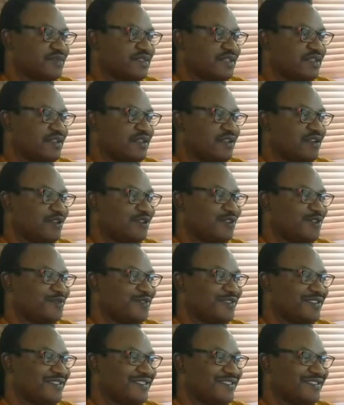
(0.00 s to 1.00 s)
a lot of
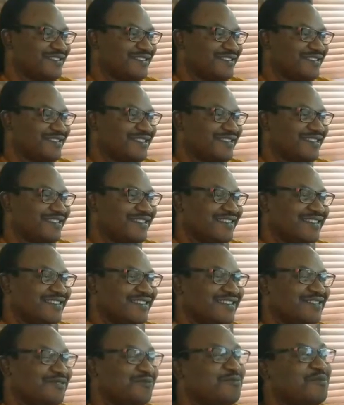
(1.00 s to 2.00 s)
things.
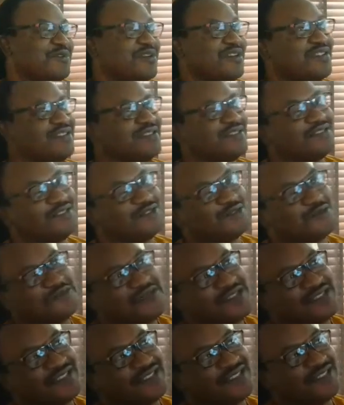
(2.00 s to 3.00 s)
Well, to
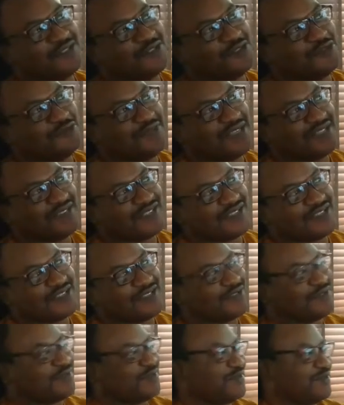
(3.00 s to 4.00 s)
maintain good mental
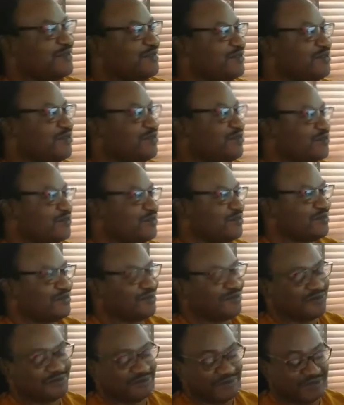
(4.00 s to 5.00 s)
health, you
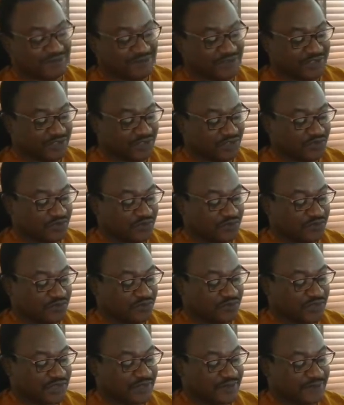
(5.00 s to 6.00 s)
need
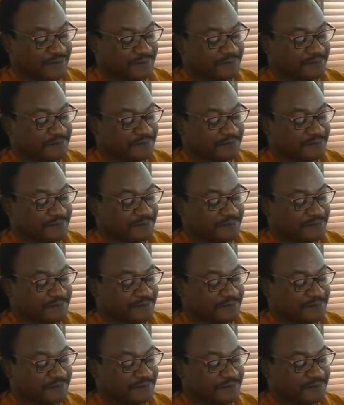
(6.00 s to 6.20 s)
to